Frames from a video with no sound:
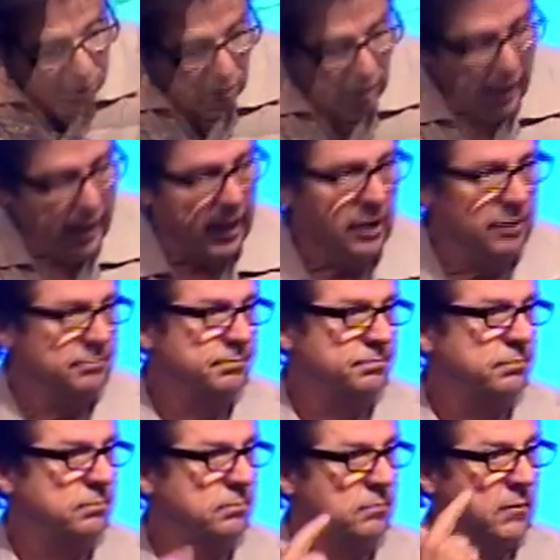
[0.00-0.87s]
pray.
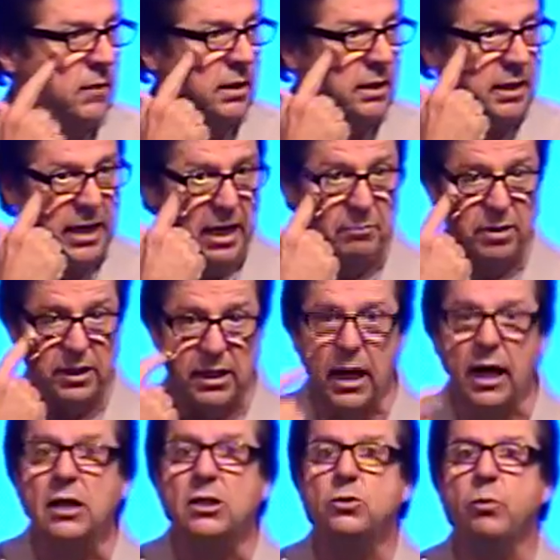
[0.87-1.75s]
And
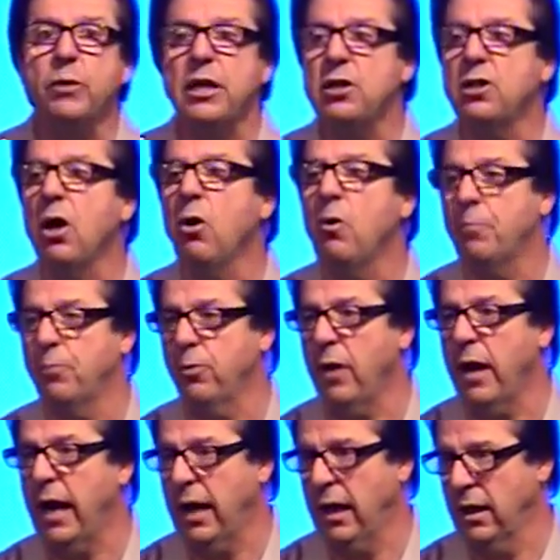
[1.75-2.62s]
because we don't
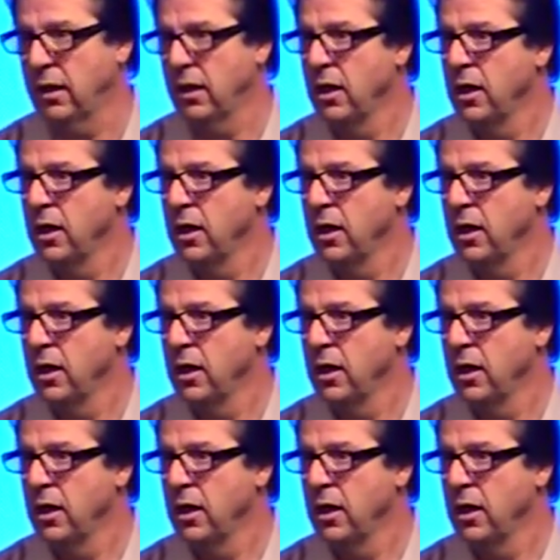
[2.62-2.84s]
pray,